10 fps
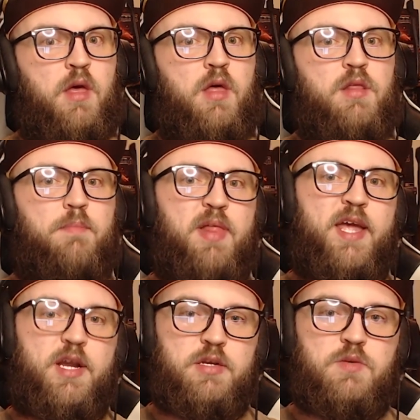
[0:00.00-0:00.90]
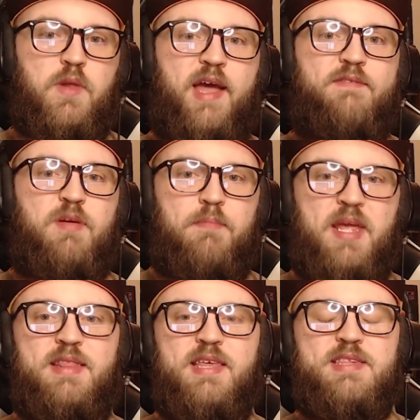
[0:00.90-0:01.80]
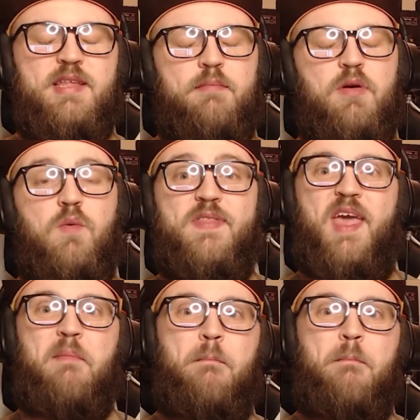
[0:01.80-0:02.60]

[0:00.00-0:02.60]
The players will have to beat this number with a